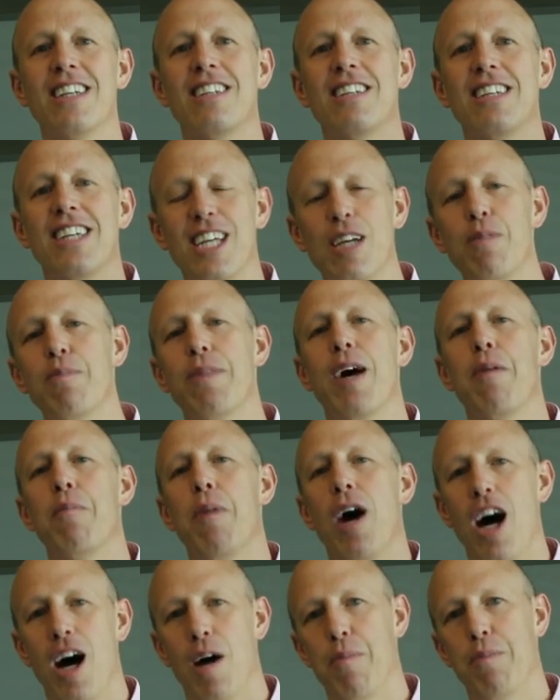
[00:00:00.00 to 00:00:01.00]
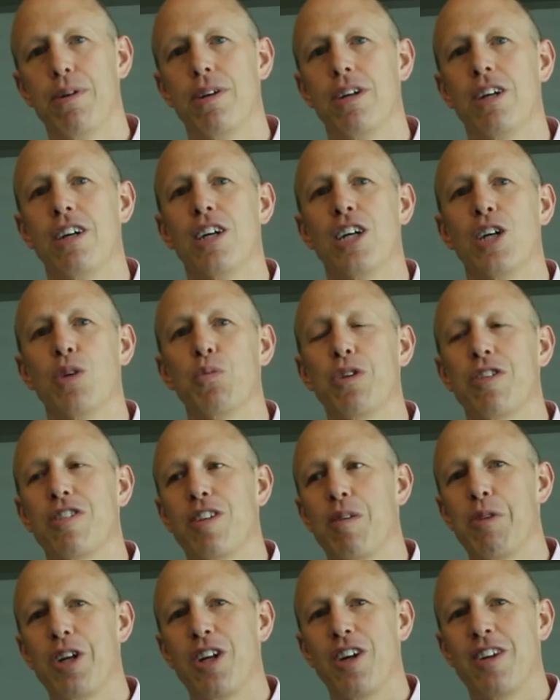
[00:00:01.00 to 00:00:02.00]
team them up with
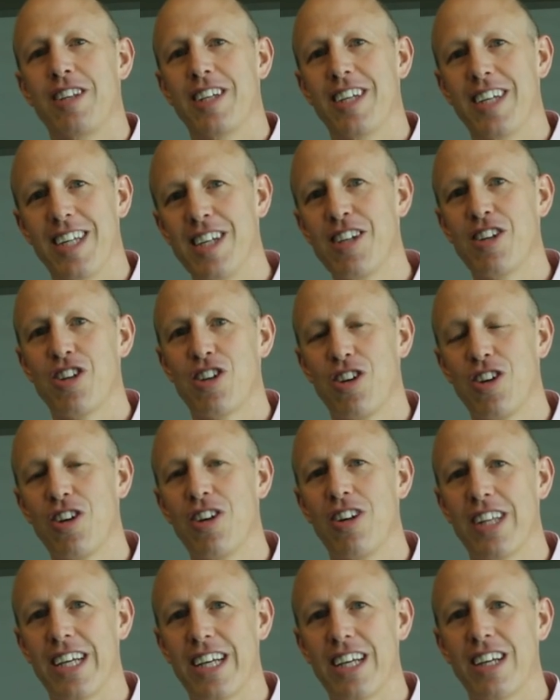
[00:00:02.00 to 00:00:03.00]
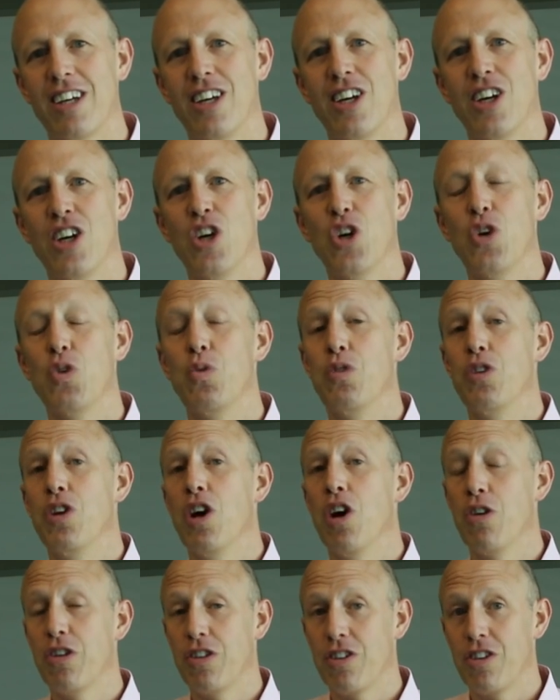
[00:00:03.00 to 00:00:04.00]
someone internally who
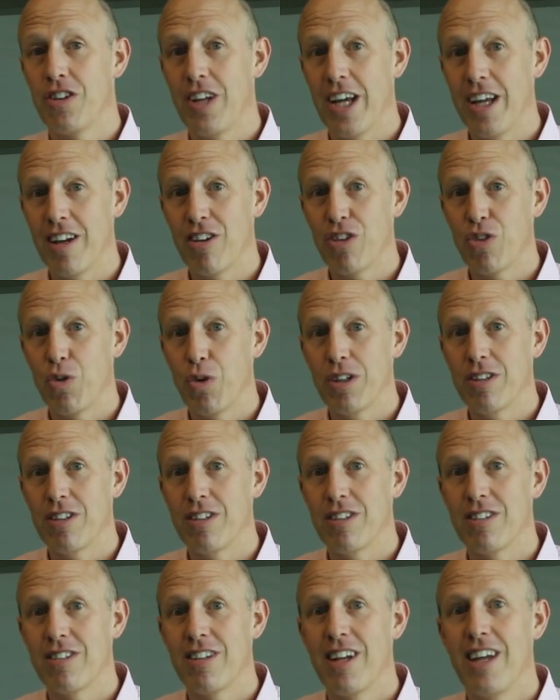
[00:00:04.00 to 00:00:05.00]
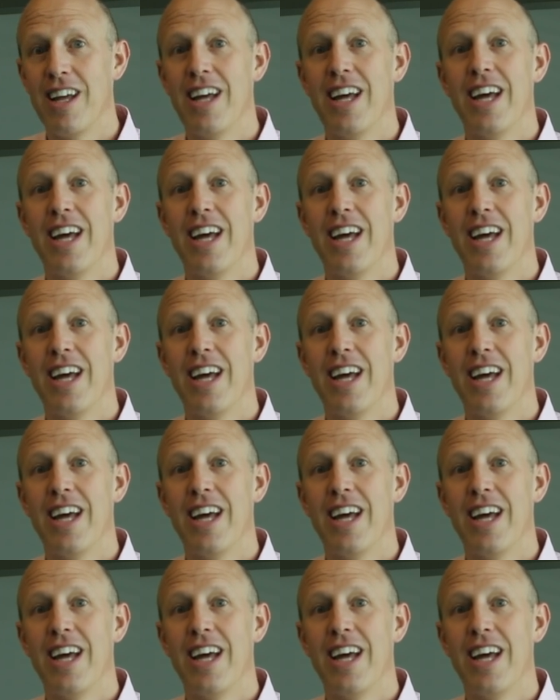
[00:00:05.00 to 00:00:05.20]
knows your data sources